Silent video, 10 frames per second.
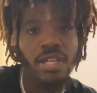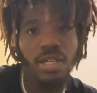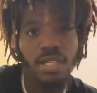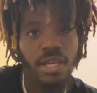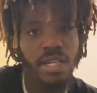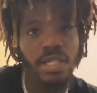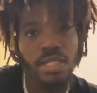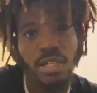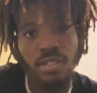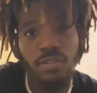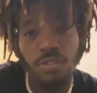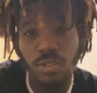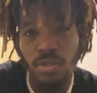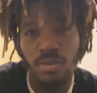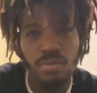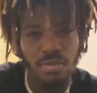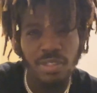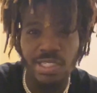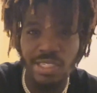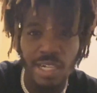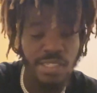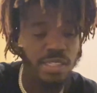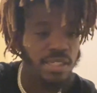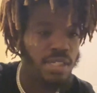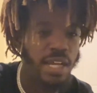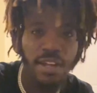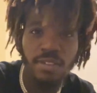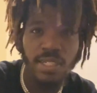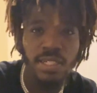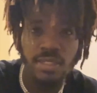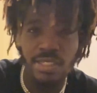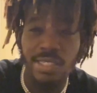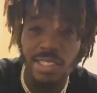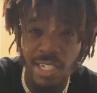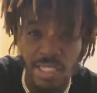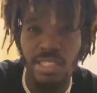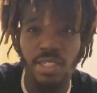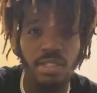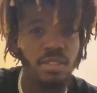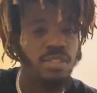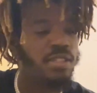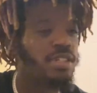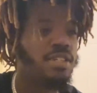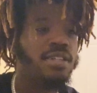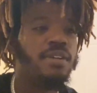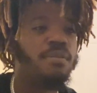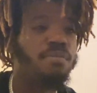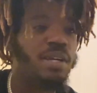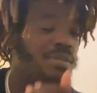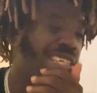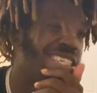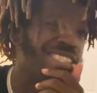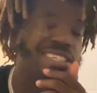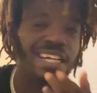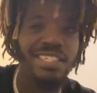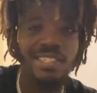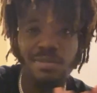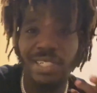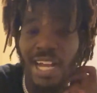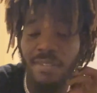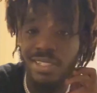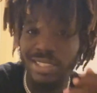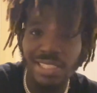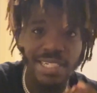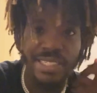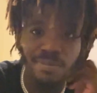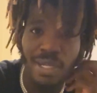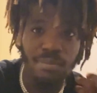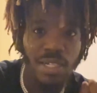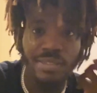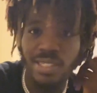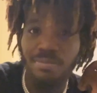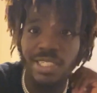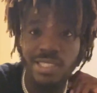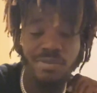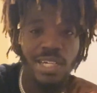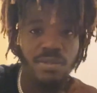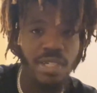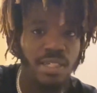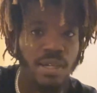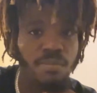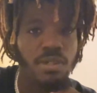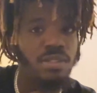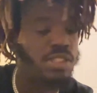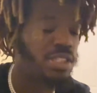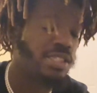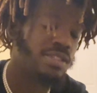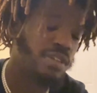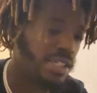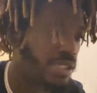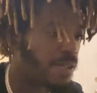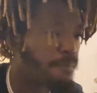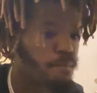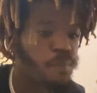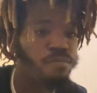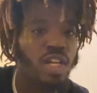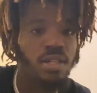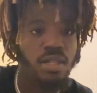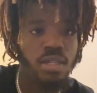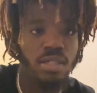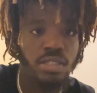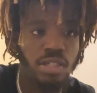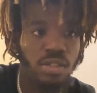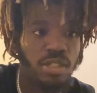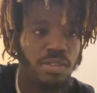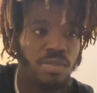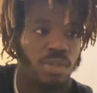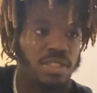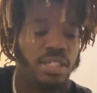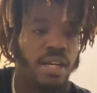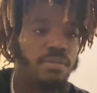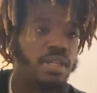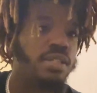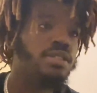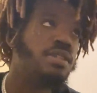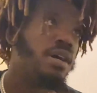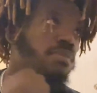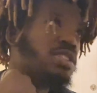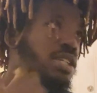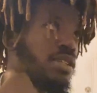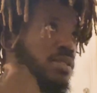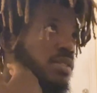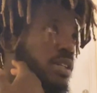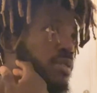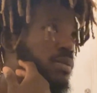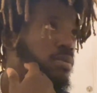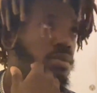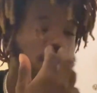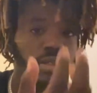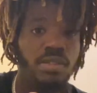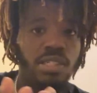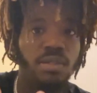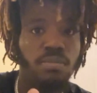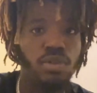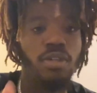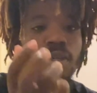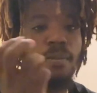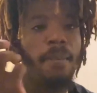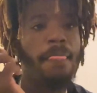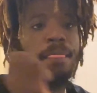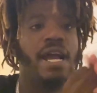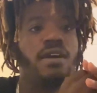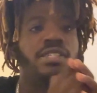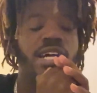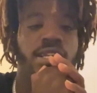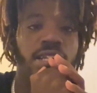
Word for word: And like, yo, the food, disgusting. Everything, disgusting. Bro, when I tell you I still be having a taste in my mouth some days when I wake up, bro, it's just crazy. So there was one time, right, you know, I'm chilling or whatever, it was in the morning. Man, it was at